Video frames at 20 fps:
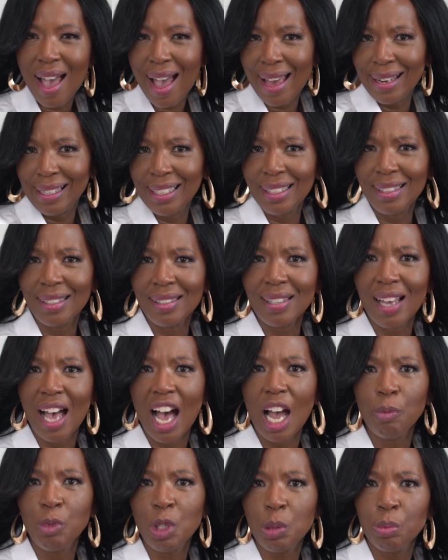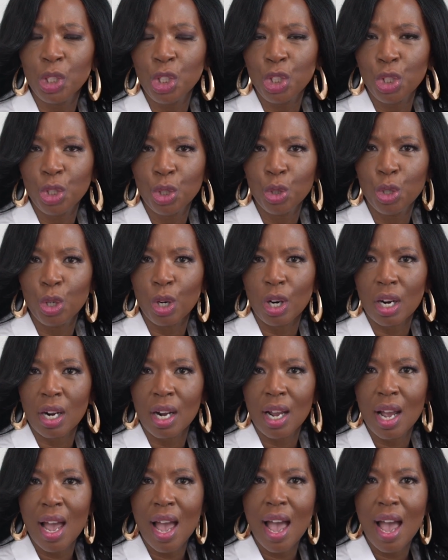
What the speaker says: and needs time to mature